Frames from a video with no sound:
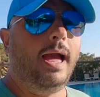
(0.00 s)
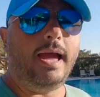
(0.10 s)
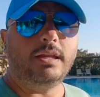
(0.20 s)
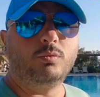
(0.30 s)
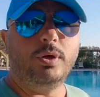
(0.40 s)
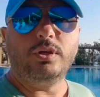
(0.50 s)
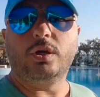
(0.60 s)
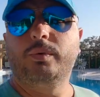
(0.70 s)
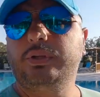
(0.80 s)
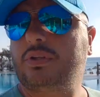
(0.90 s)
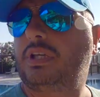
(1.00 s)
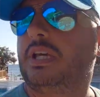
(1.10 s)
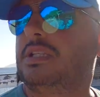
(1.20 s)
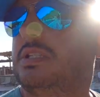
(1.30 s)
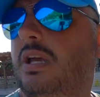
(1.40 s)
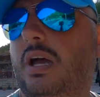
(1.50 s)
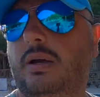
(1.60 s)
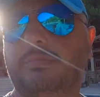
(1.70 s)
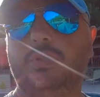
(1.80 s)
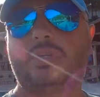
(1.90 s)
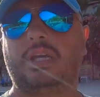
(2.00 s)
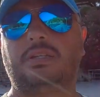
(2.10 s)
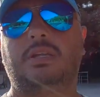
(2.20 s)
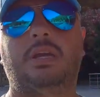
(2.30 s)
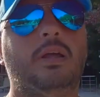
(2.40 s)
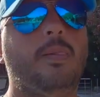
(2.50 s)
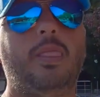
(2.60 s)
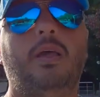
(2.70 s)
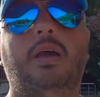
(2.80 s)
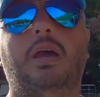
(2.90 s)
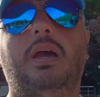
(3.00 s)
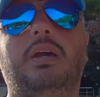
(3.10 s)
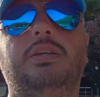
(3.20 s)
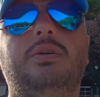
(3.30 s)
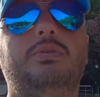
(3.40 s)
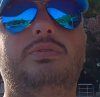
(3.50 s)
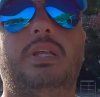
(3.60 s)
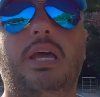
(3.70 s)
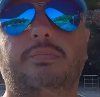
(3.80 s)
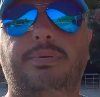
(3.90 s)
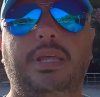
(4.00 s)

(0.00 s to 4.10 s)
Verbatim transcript: And when you're with your kids, you can use that